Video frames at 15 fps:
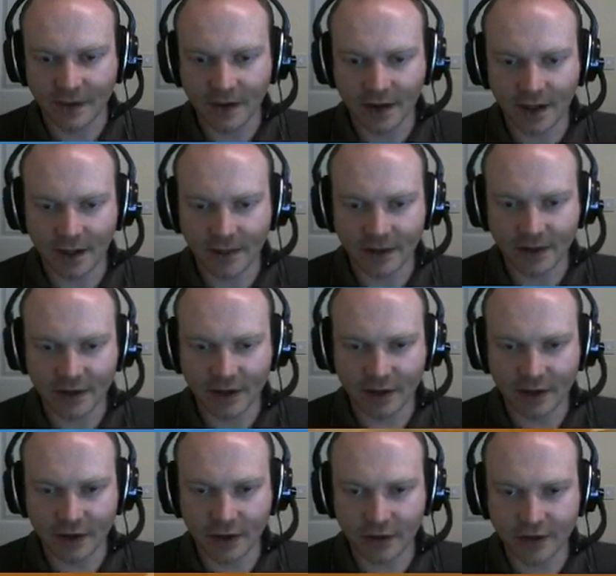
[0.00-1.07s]
I'm actually going
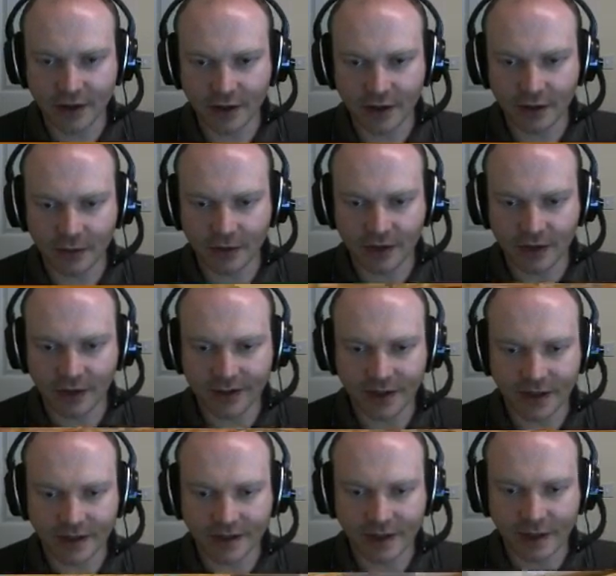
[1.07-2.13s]
to use another one of these
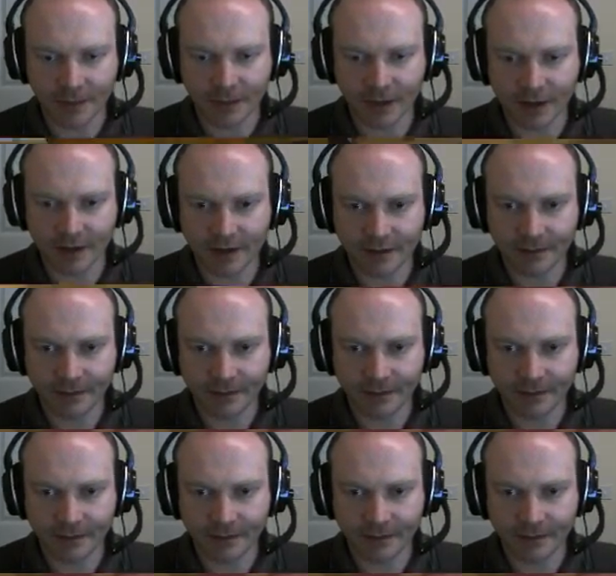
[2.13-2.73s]
sand saplings.